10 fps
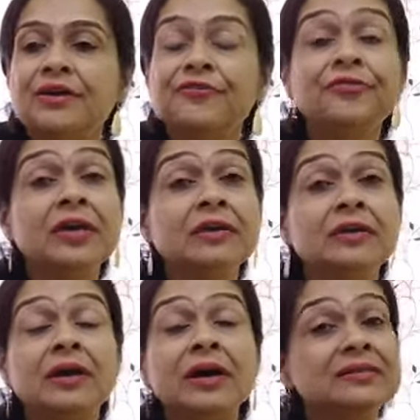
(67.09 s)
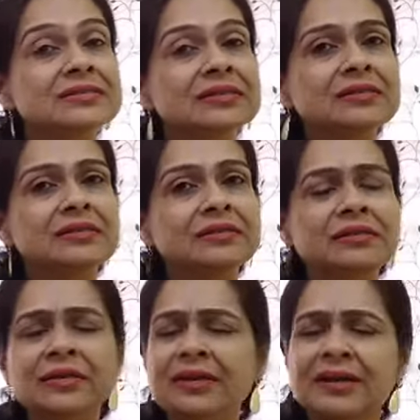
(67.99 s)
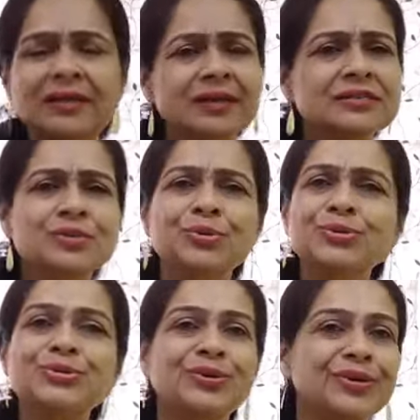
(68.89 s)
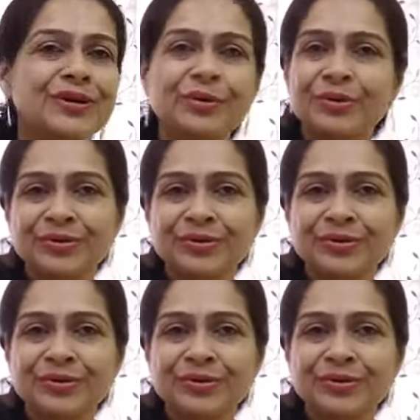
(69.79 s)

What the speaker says: fear, uncertainty, and the list goes on and on.